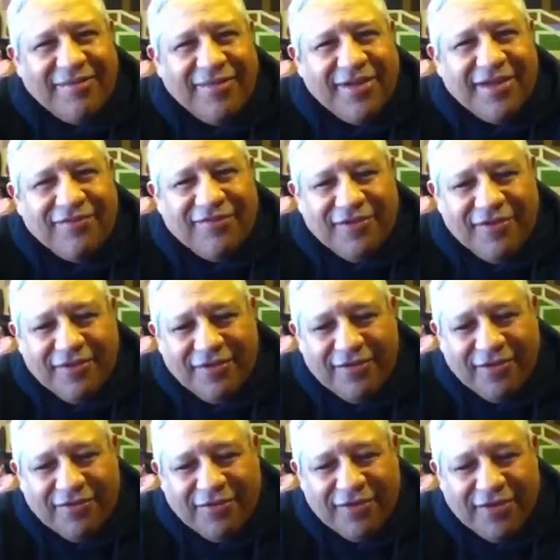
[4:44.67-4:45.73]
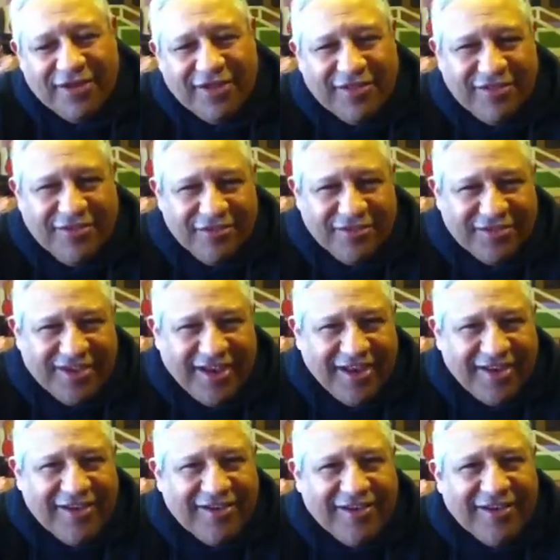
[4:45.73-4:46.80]
But if you revert it to
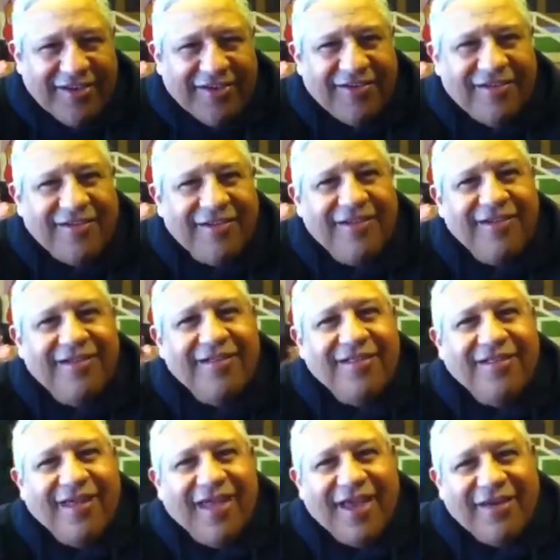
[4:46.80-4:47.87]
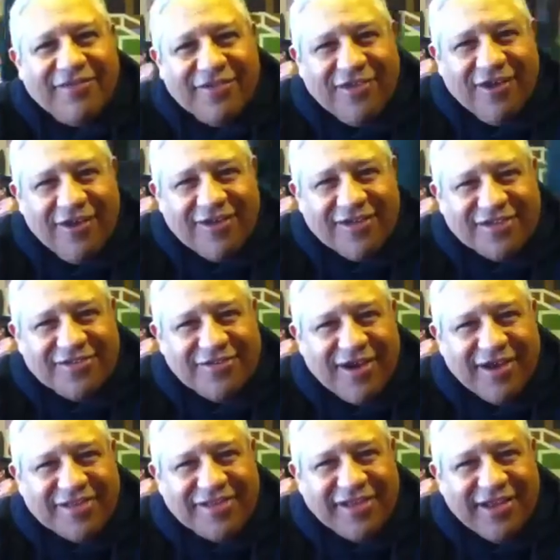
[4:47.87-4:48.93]
Sidereal, they have Taurus
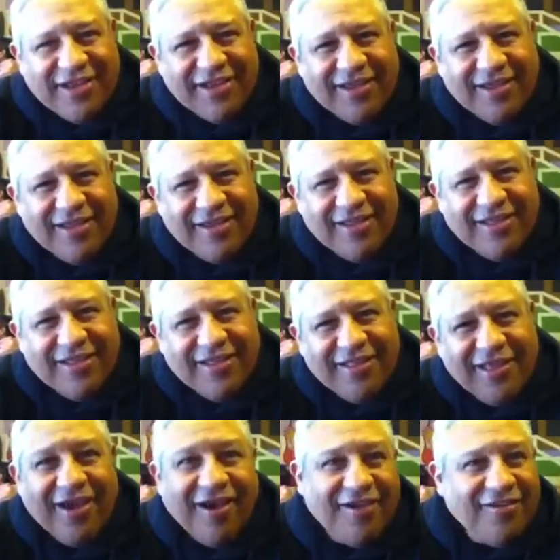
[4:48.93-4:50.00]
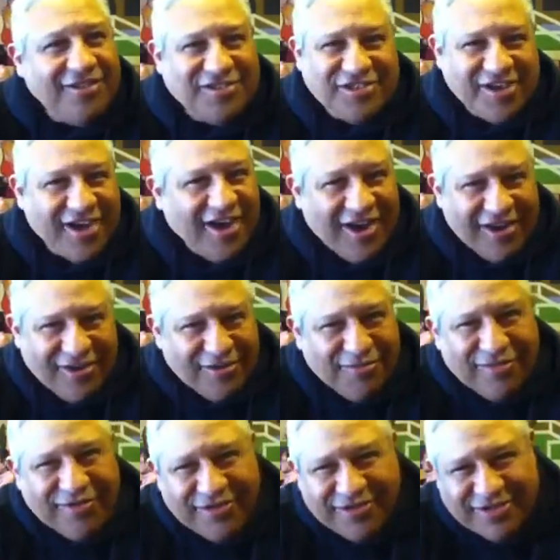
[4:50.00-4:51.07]
rising. They are the Chicago
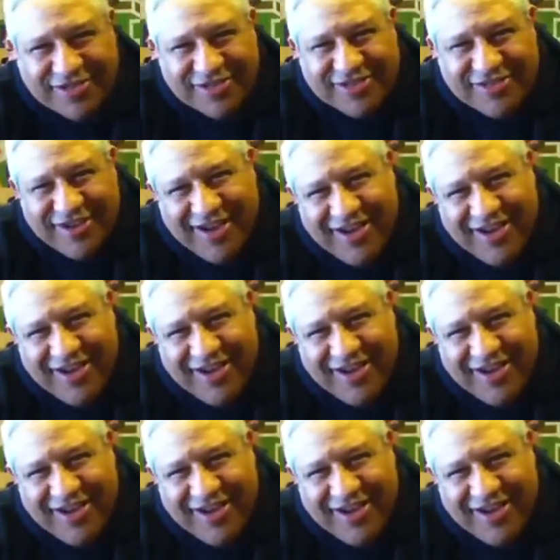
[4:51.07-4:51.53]
Bulls.